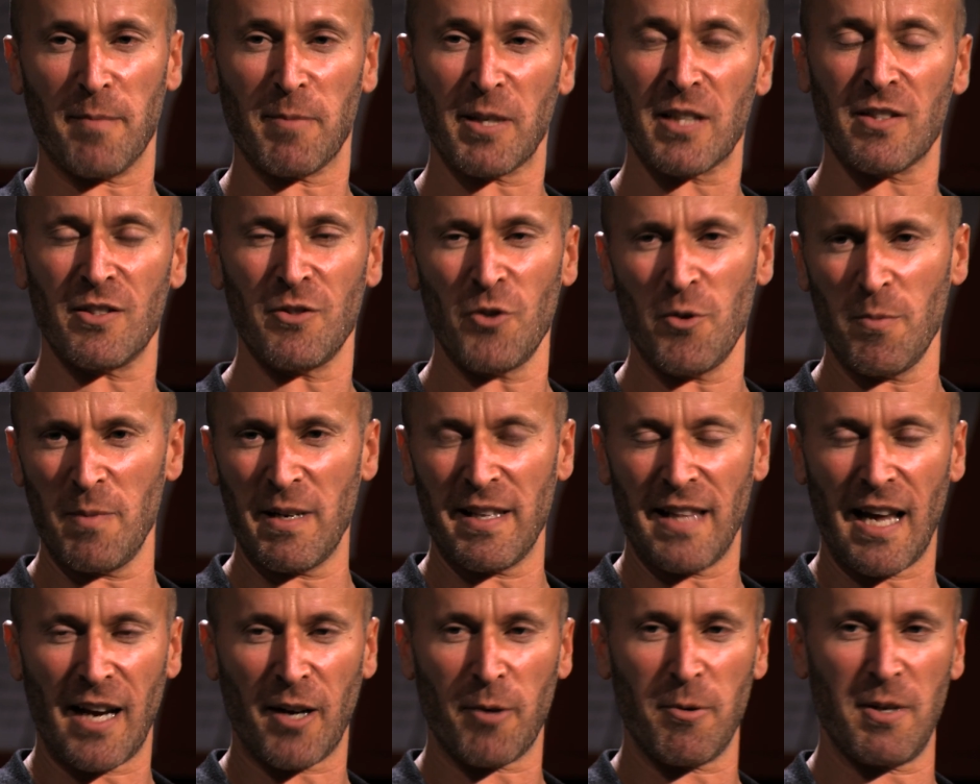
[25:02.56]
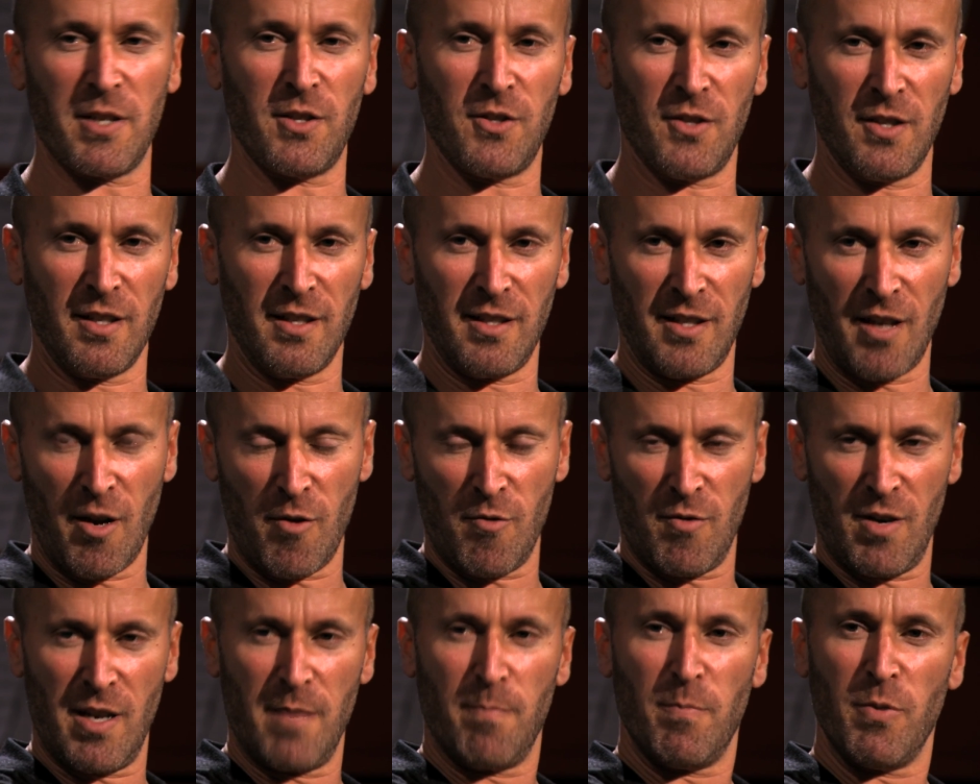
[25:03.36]
it? Because normally that question is
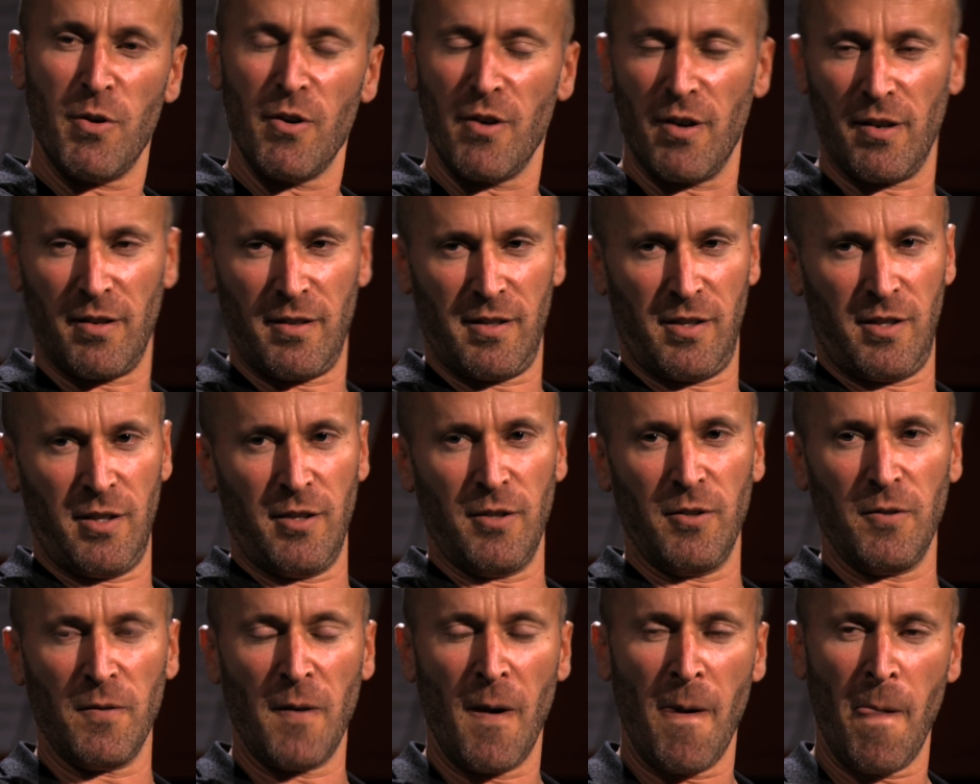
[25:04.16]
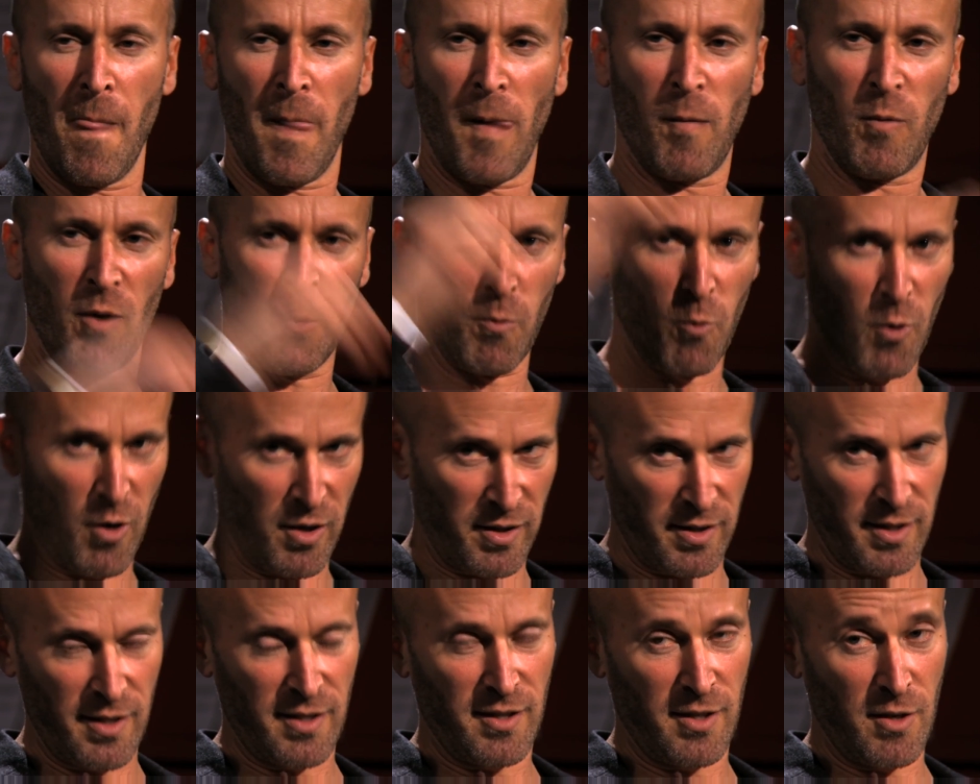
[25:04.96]
only put to, well,
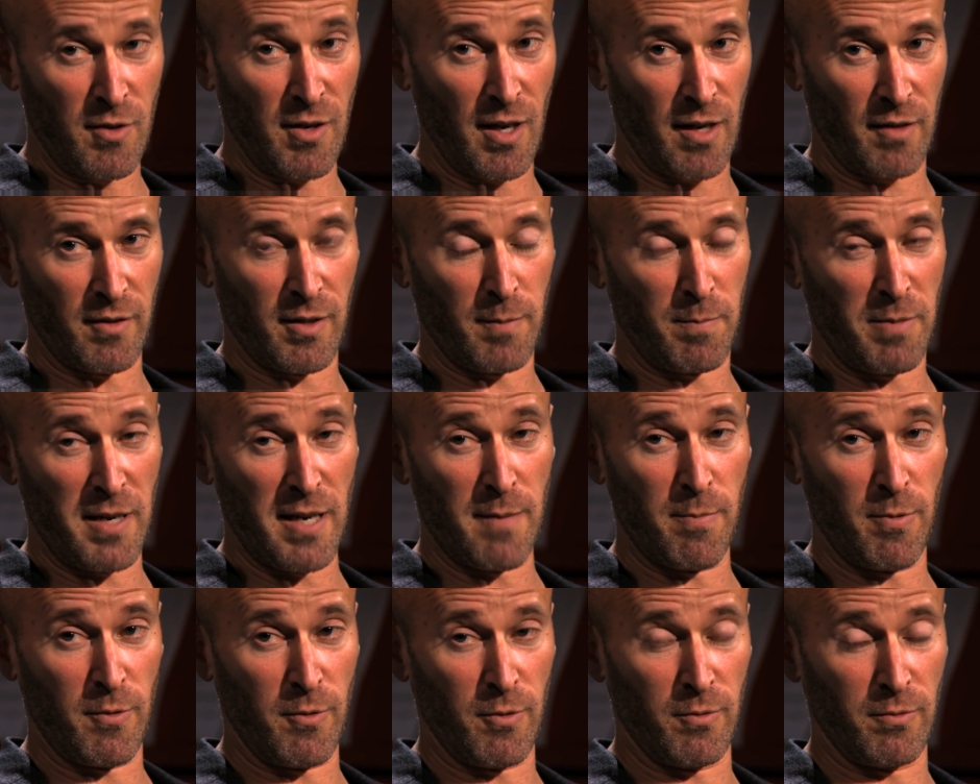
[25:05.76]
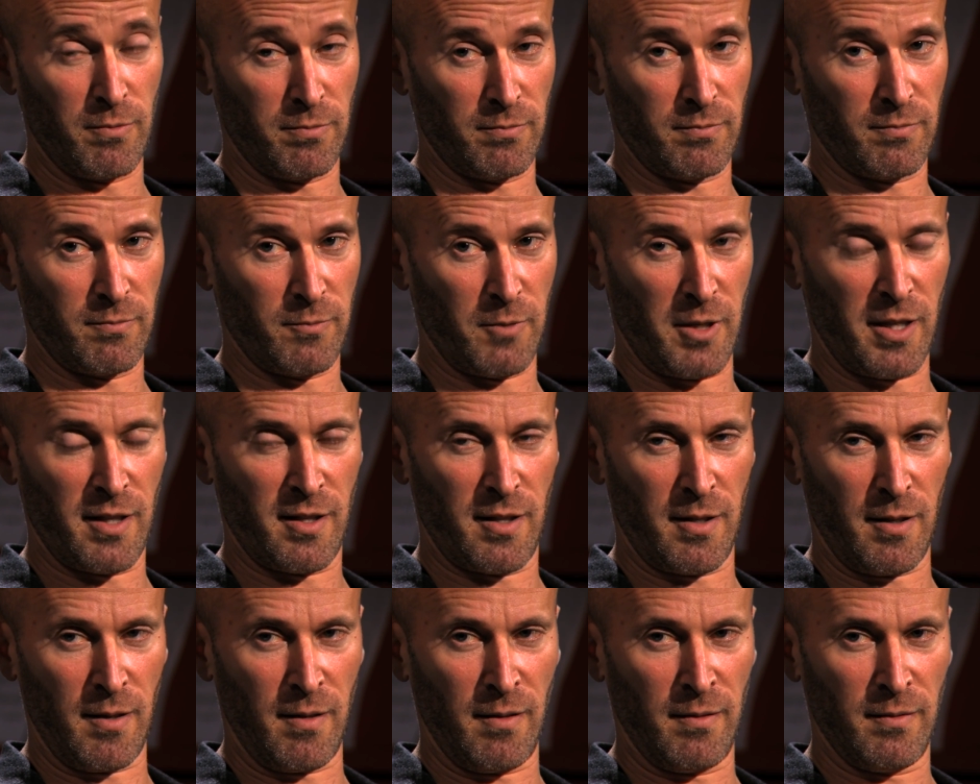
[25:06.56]
what did, you know, the people
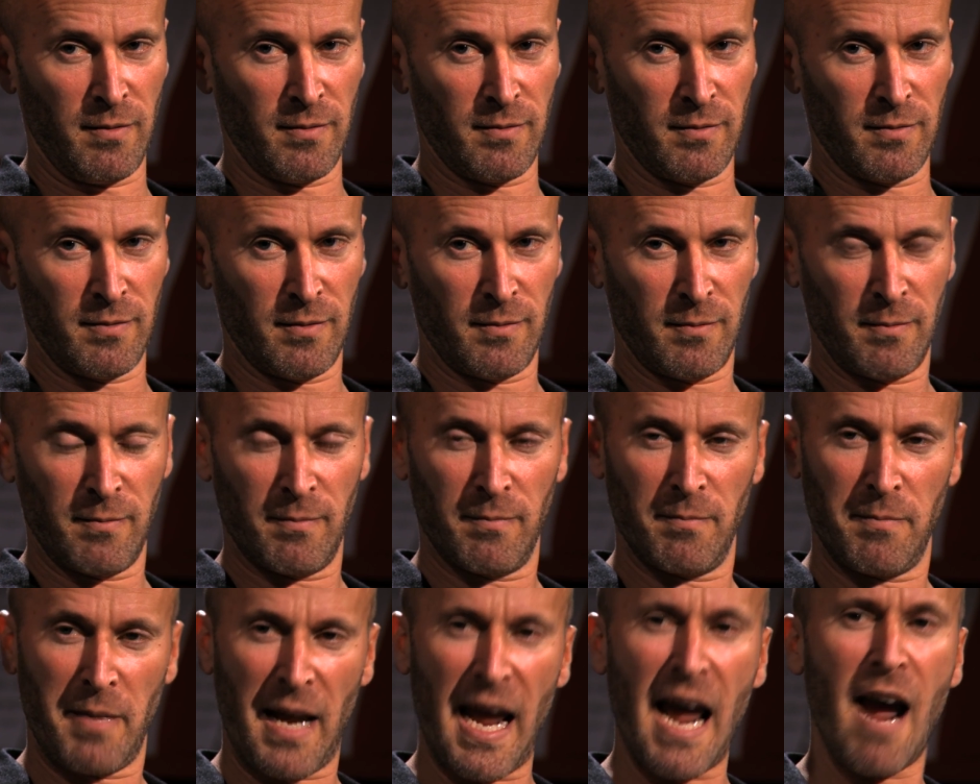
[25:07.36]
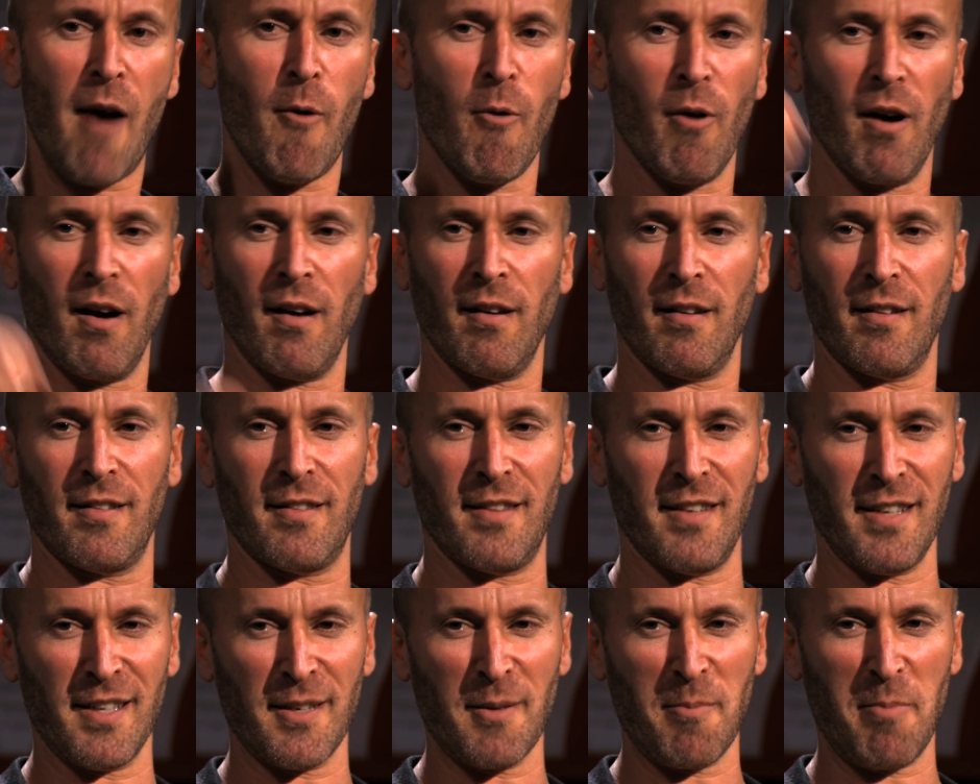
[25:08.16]
with the power
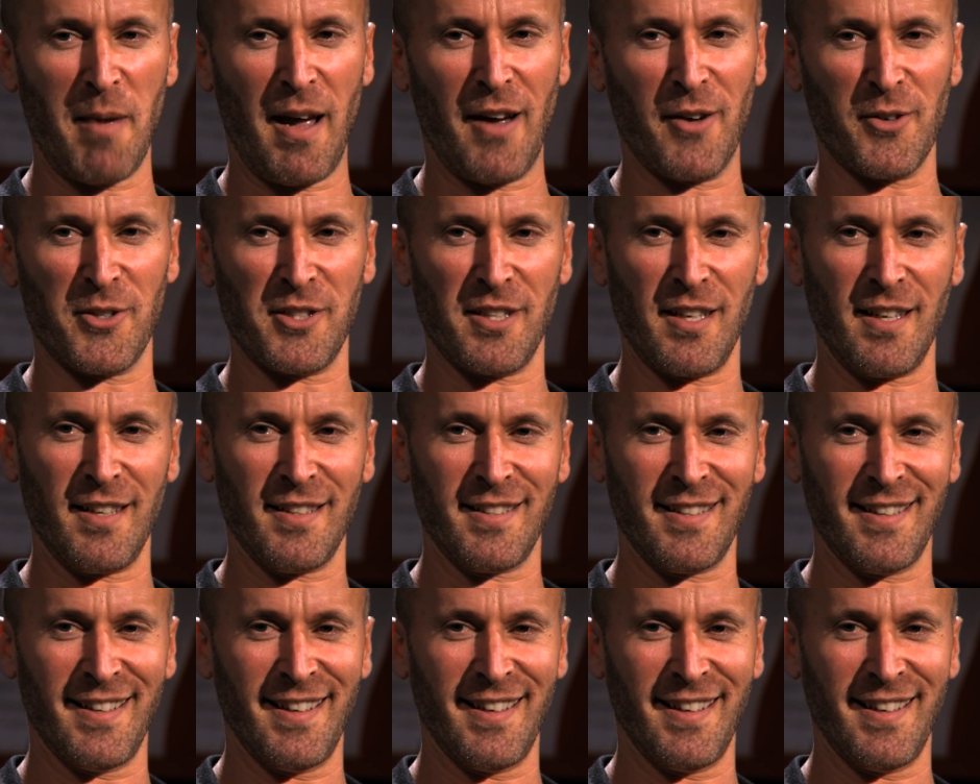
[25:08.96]
think about it?